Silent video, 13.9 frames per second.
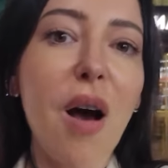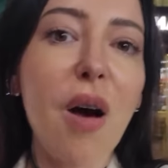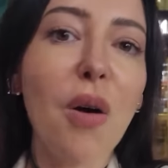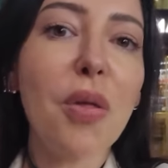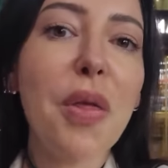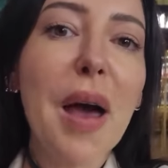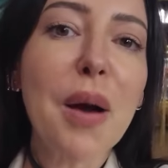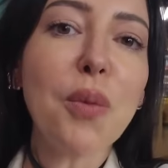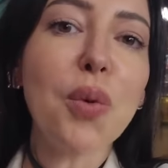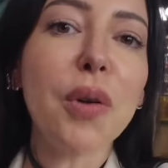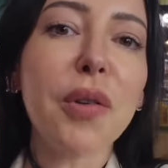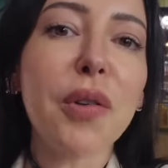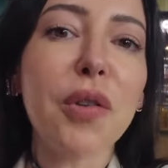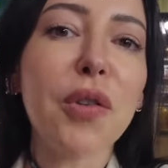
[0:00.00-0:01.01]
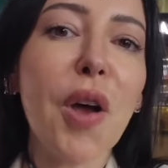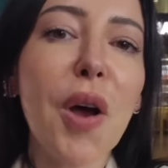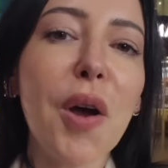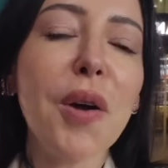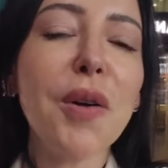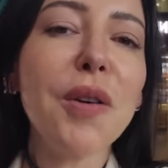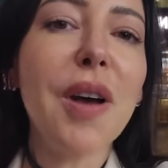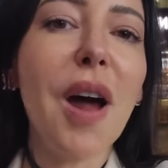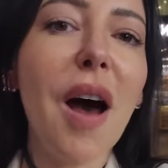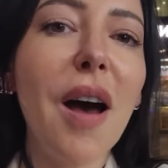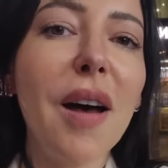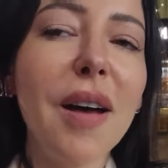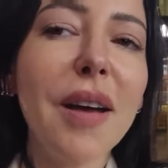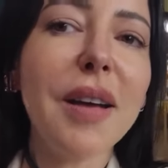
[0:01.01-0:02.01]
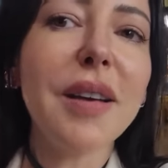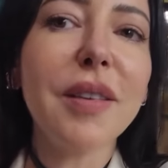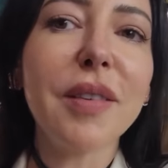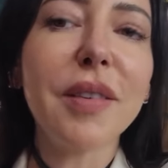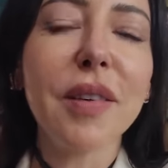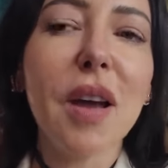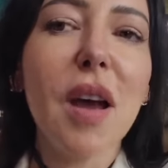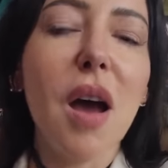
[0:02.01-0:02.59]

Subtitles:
Oh, that was so nice.